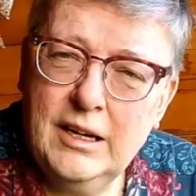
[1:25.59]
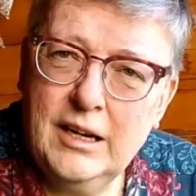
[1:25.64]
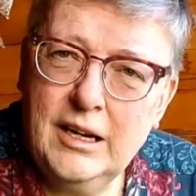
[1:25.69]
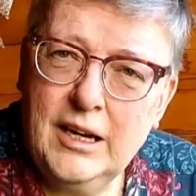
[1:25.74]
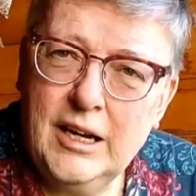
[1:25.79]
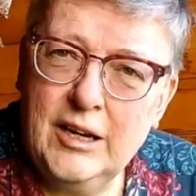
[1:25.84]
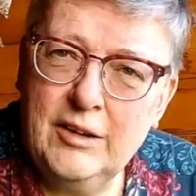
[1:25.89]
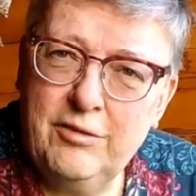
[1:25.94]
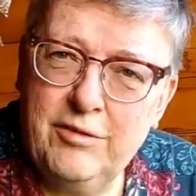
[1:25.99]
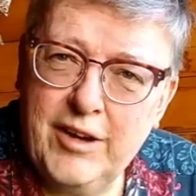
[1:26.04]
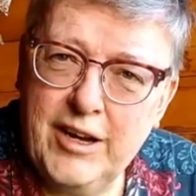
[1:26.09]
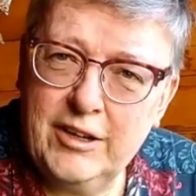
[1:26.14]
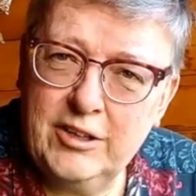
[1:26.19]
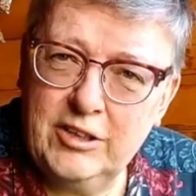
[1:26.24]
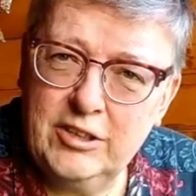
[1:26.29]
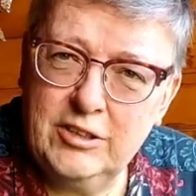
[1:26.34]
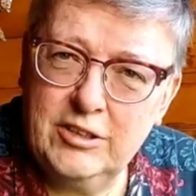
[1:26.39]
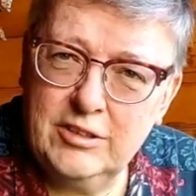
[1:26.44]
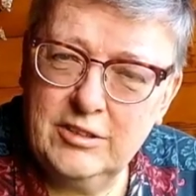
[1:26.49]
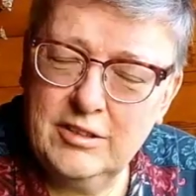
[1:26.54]
I
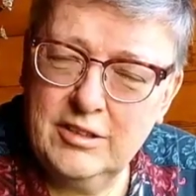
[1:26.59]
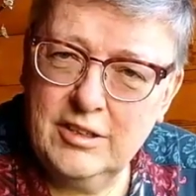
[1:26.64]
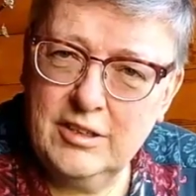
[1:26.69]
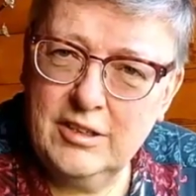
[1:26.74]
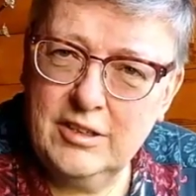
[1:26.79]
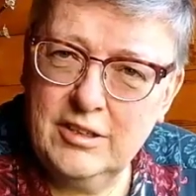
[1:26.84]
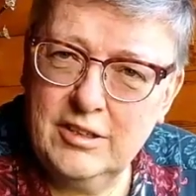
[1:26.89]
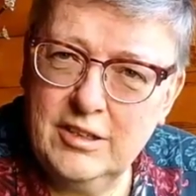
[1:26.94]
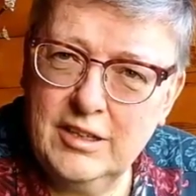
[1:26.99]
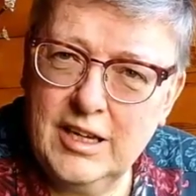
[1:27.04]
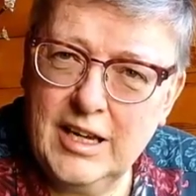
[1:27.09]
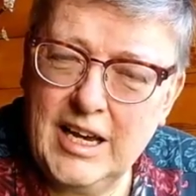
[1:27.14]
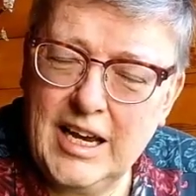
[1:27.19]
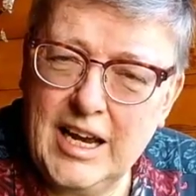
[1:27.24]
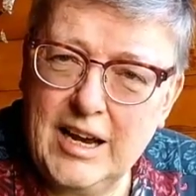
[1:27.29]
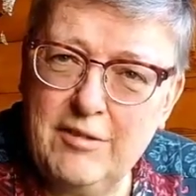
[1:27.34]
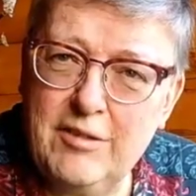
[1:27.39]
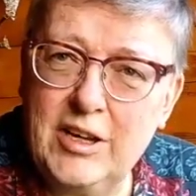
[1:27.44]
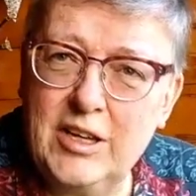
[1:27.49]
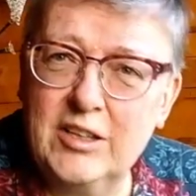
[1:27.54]
found
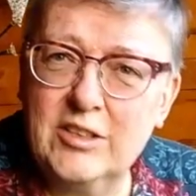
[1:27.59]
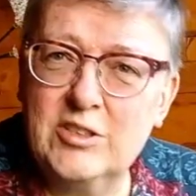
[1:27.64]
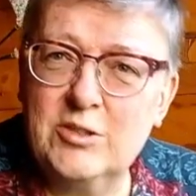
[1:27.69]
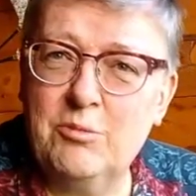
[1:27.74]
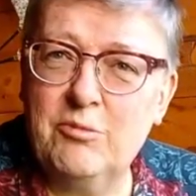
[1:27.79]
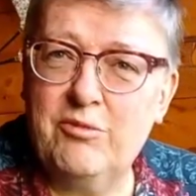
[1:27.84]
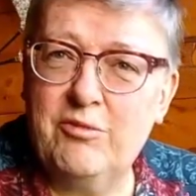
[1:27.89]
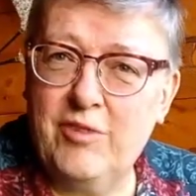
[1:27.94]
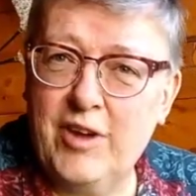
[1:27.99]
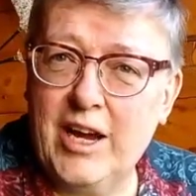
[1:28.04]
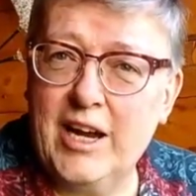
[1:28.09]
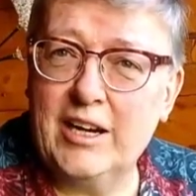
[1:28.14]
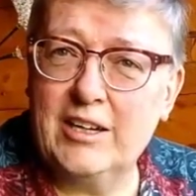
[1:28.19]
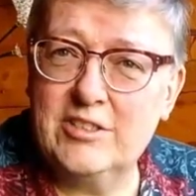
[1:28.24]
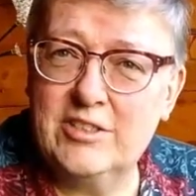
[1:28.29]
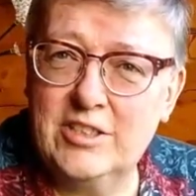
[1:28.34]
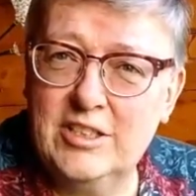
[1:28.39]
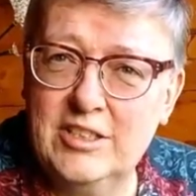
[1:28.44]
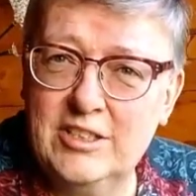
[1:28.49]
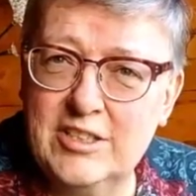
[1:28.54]
having some facts
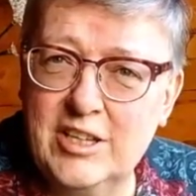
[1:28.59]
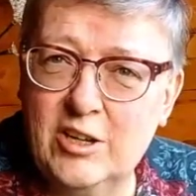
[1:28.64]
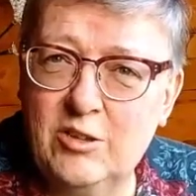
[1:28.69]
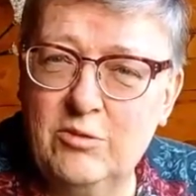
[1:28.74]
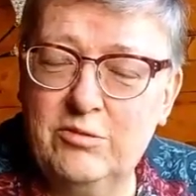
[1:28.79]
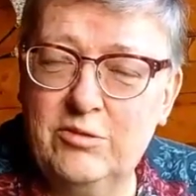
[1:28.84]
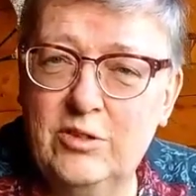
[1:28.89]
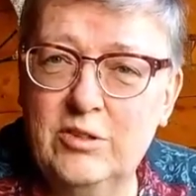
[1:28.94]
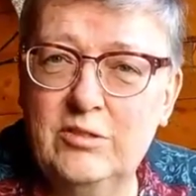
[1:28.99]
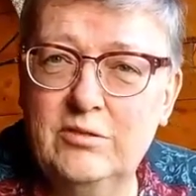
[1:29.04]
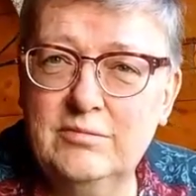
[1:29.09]
is helpful.